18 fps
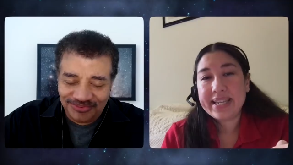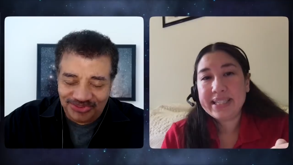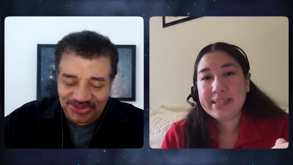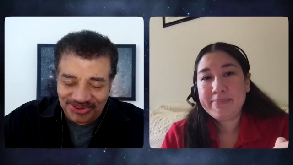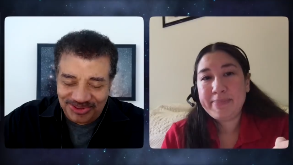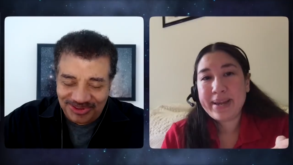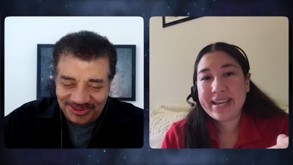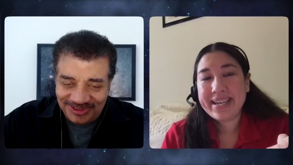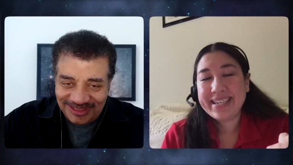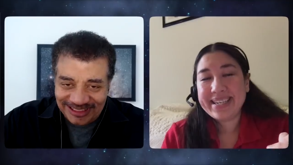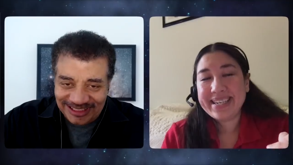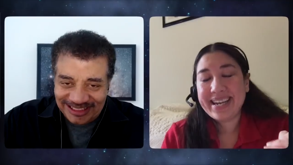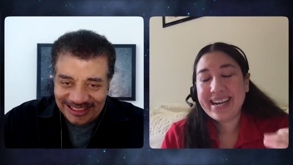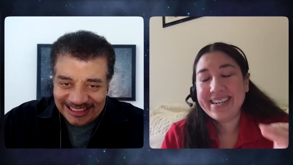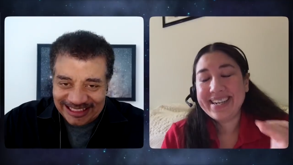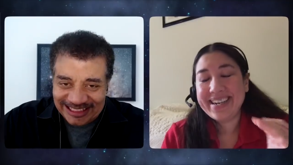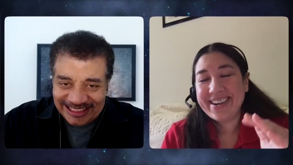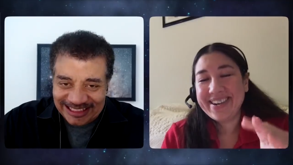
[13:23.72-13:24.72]
Speaker 1: it's been.
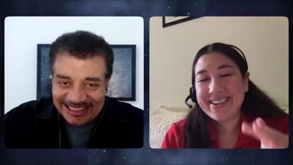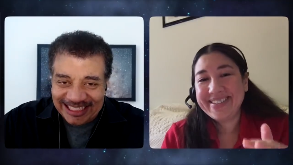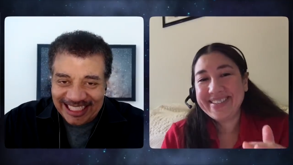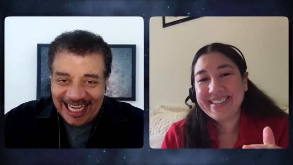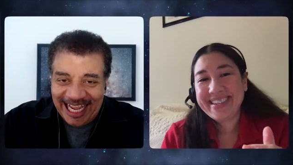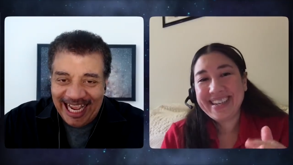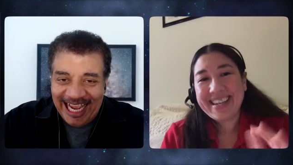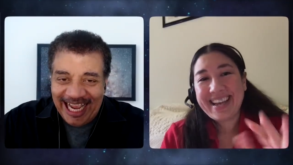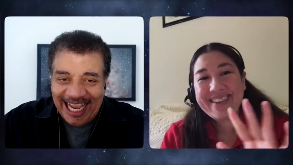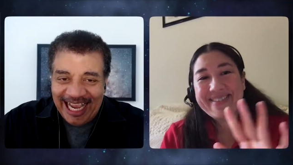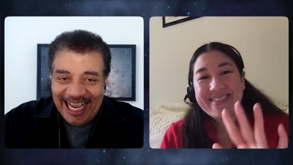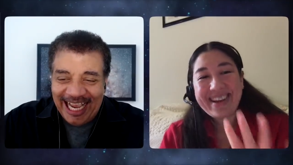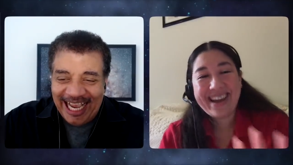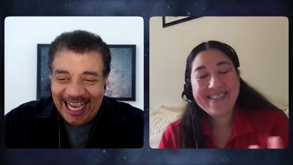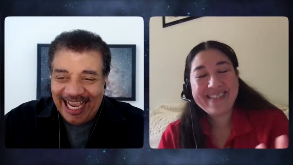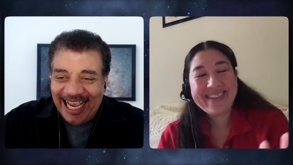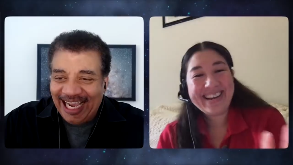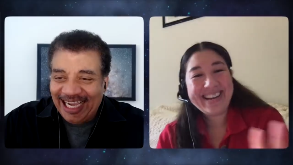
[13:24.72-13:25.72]
I know. I'm
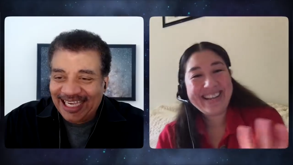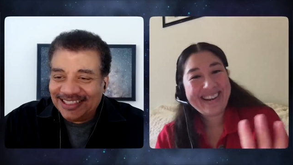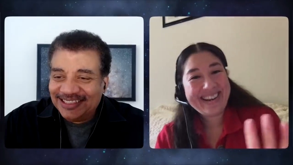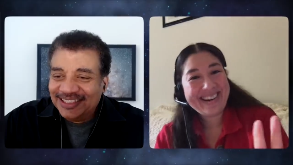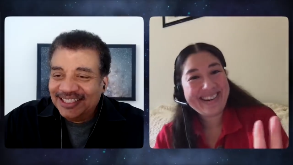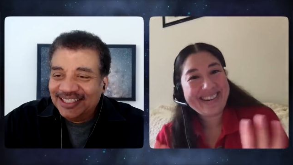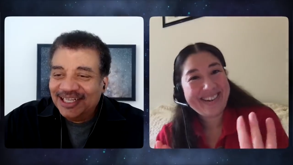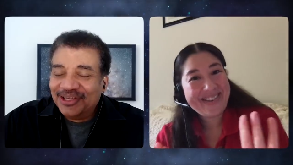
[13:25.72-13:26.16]
I'm getting there. Don't